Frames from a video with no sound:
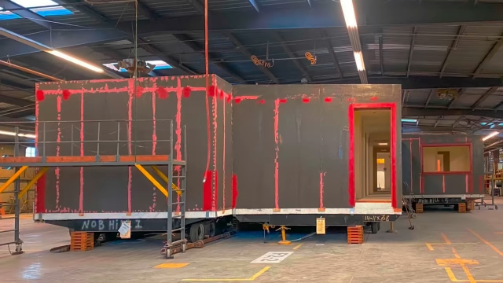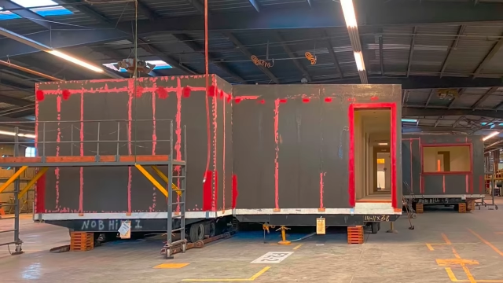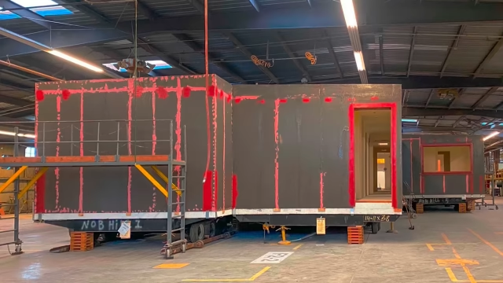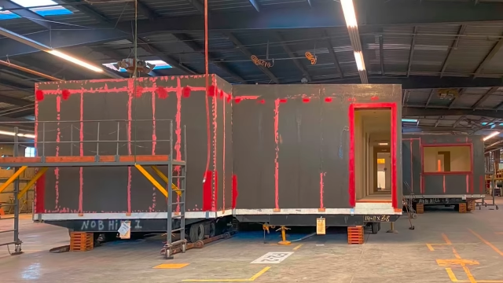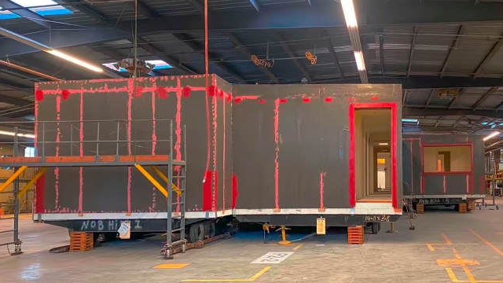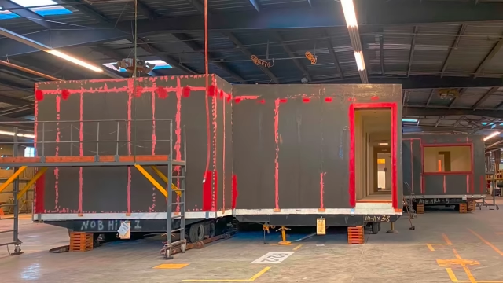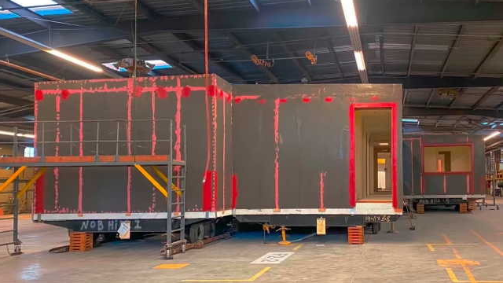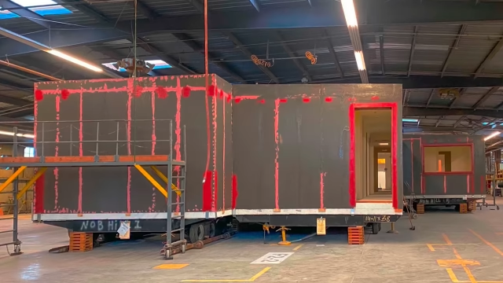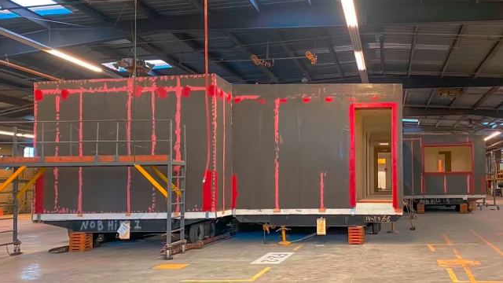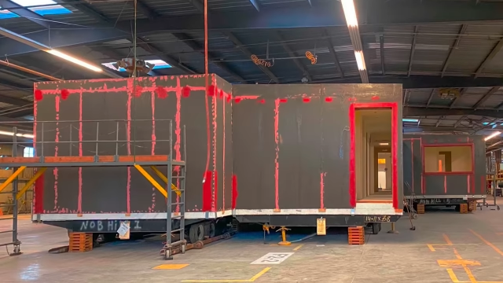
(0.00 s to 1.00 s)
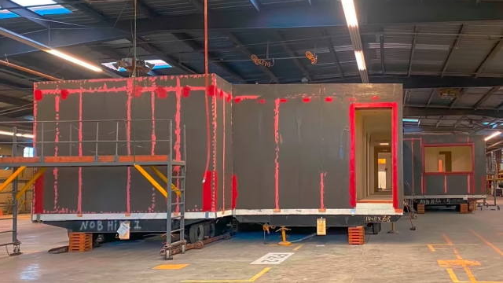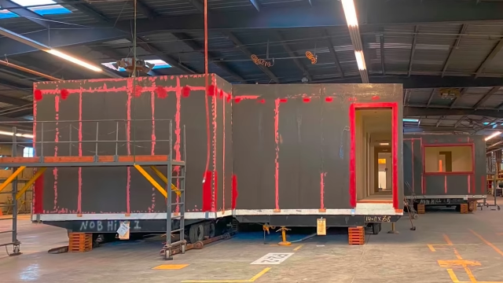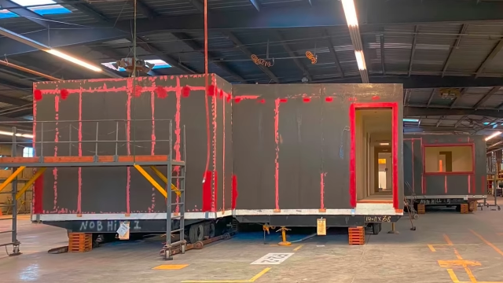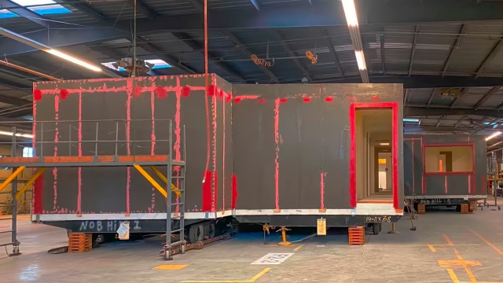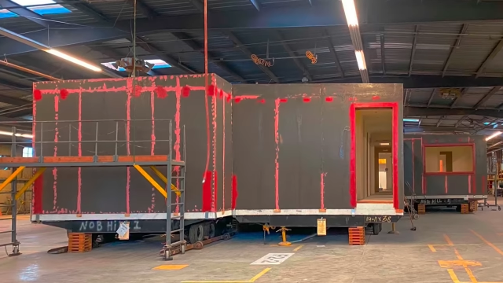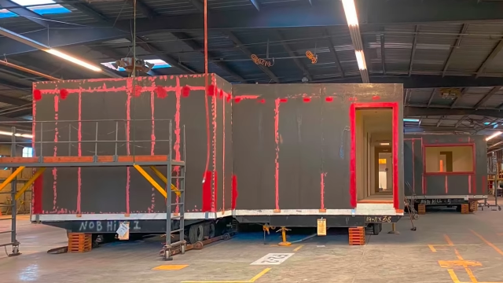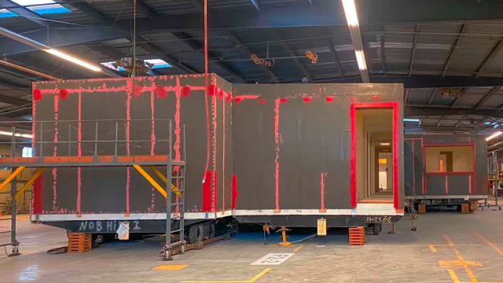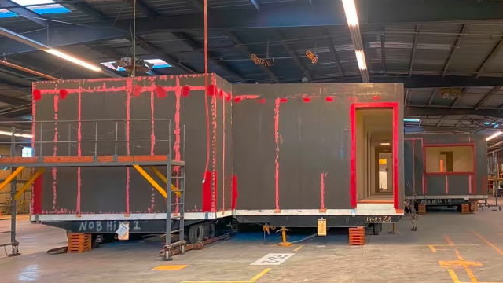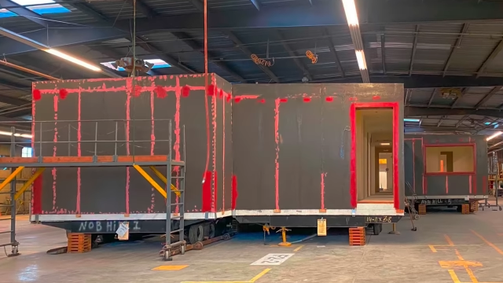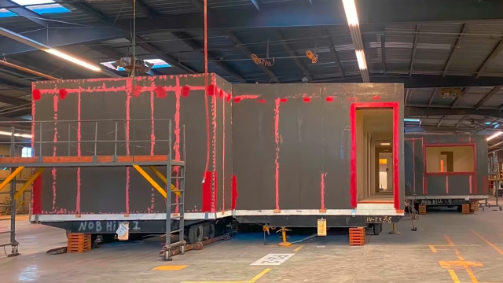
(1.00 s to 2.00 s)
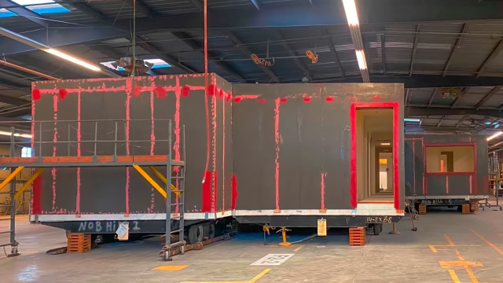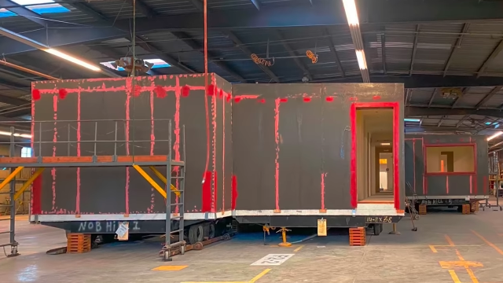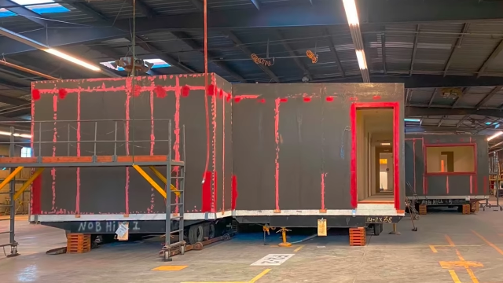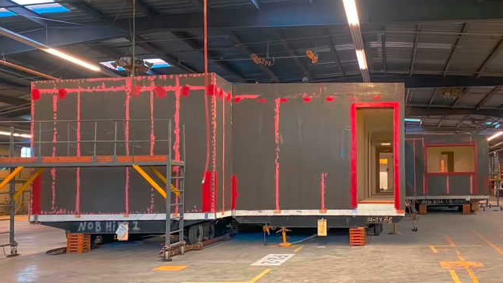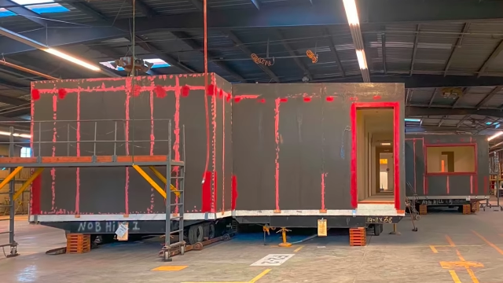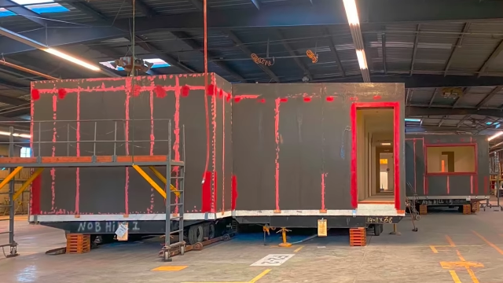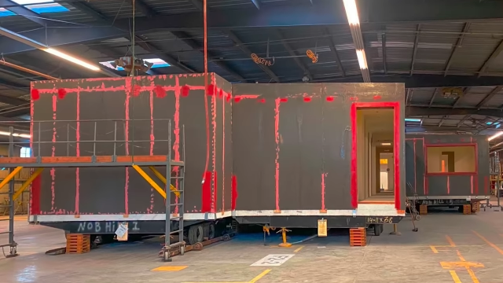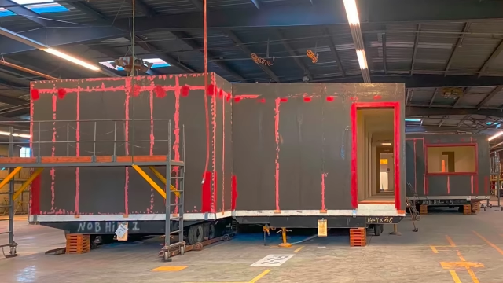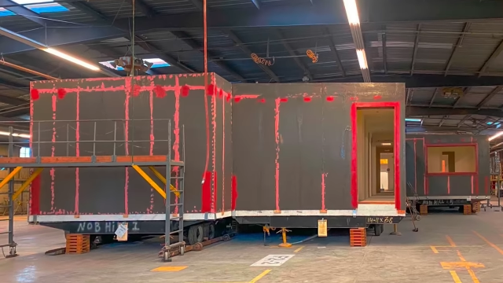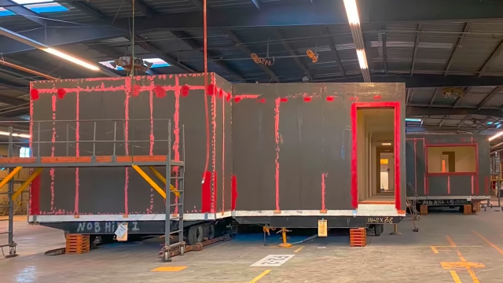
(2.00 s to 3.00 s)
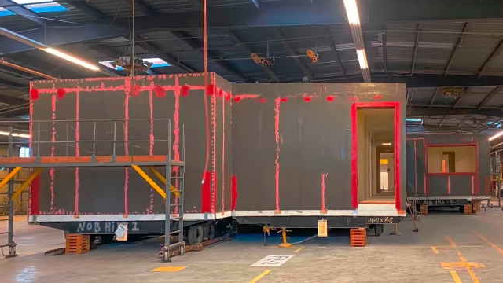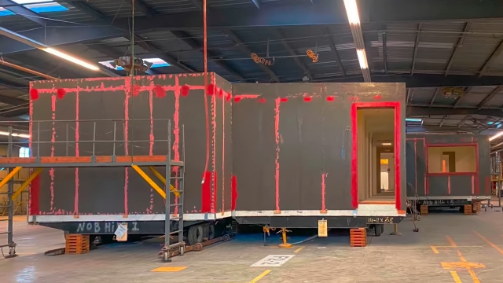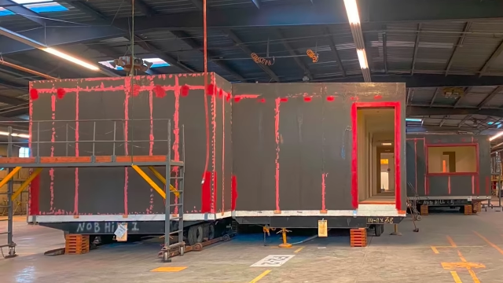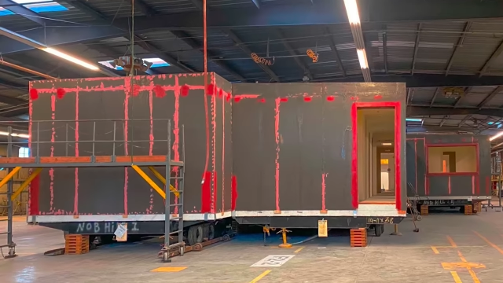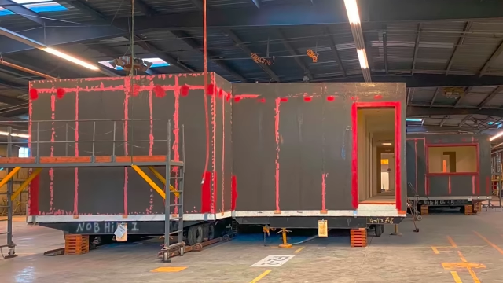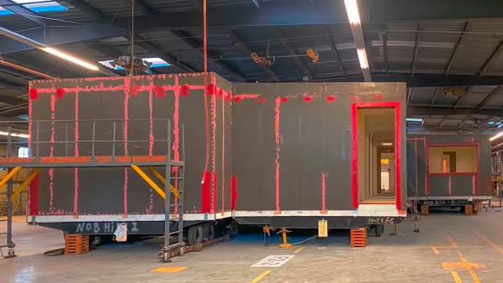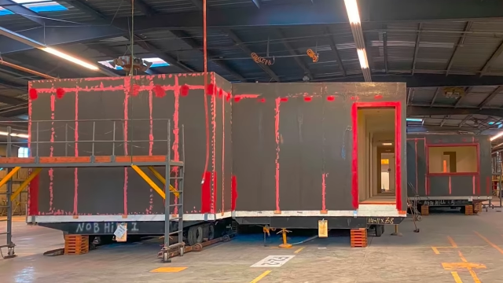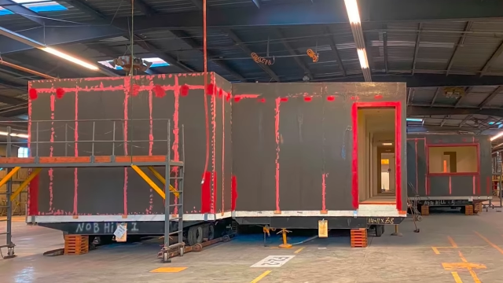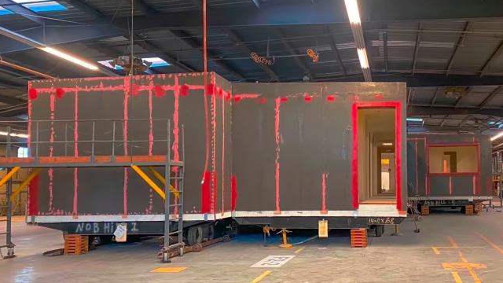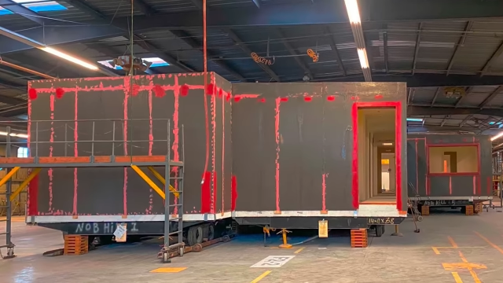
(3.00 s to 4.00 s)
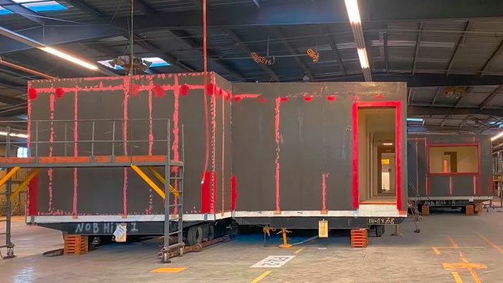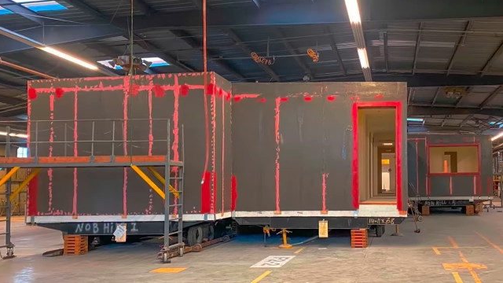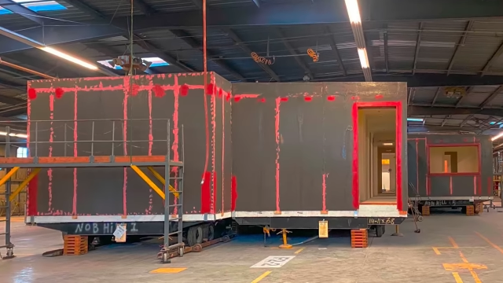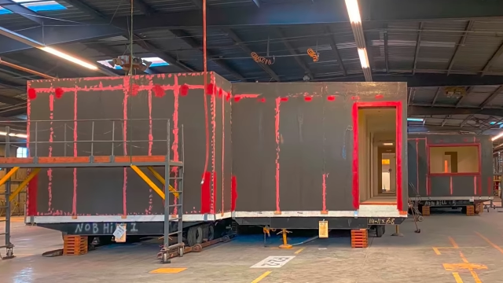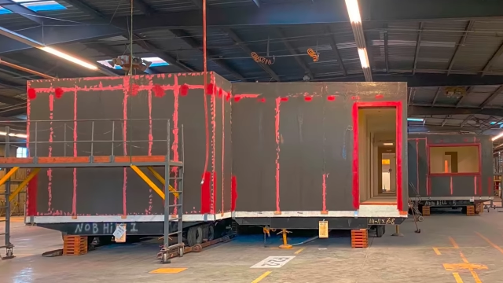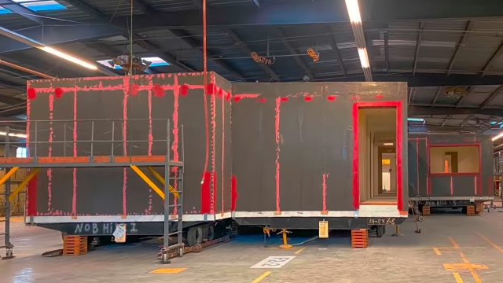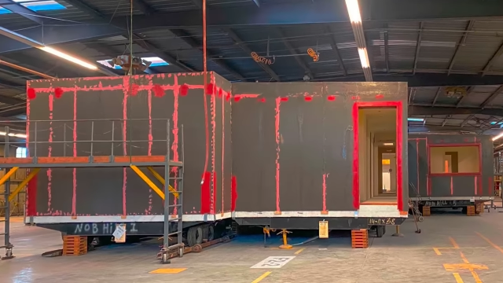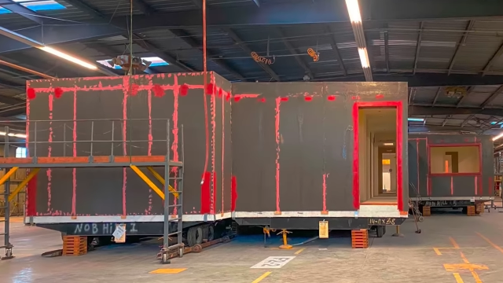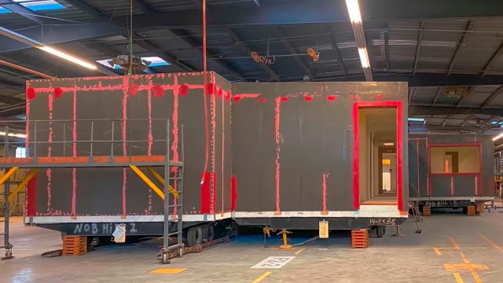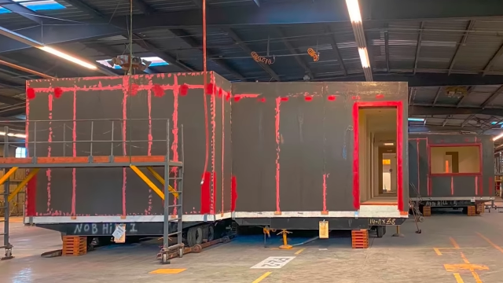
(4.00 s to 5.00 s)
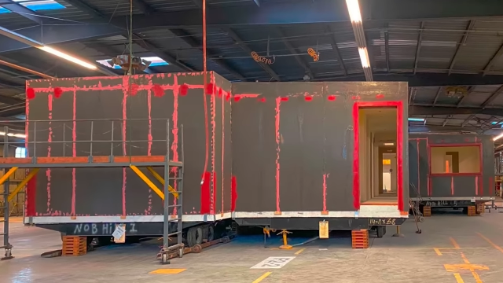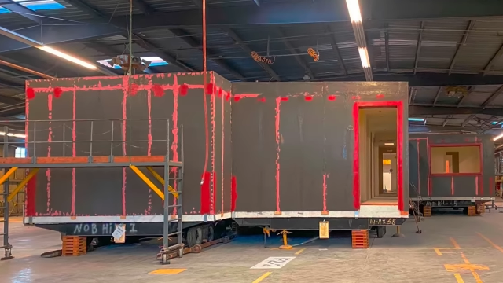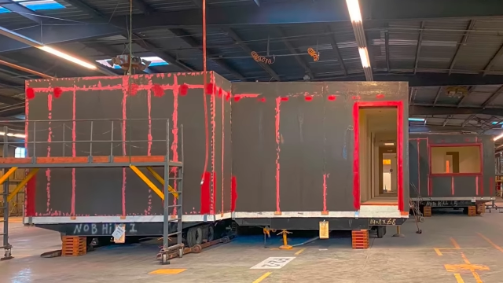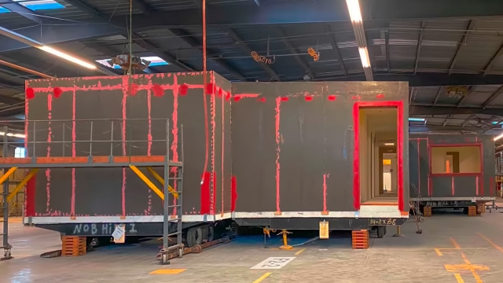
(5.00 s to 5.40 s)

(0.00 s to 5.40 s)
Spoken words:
No face is visible, so there are no lips to read.